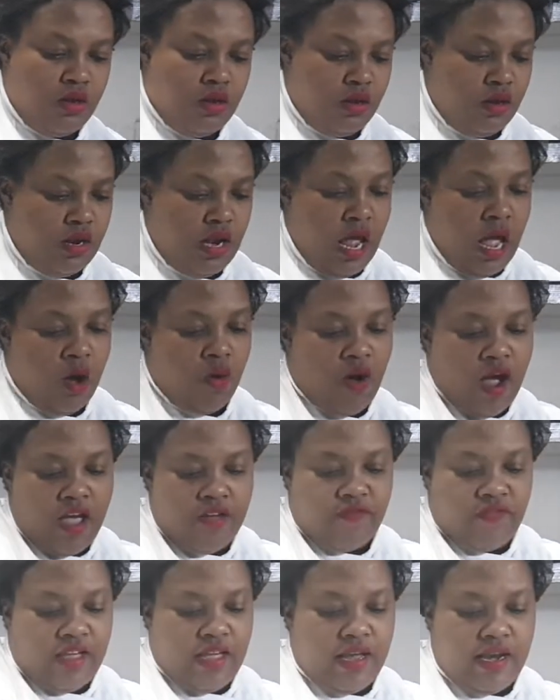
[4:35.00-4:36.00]
Now
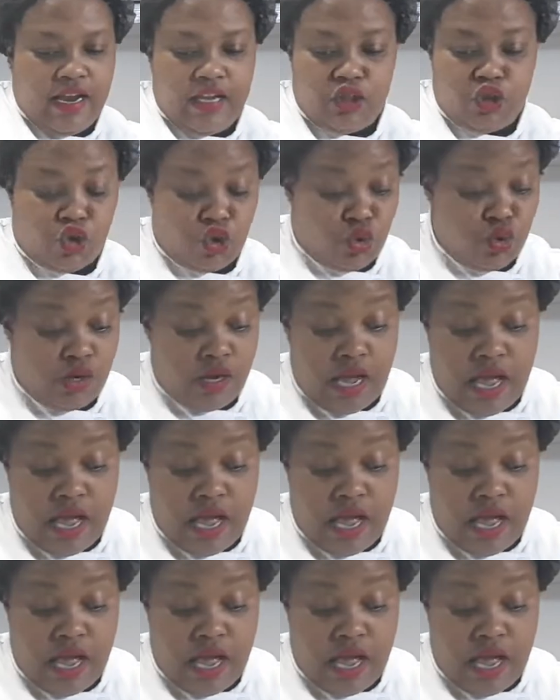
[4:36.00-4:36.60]
I've added 2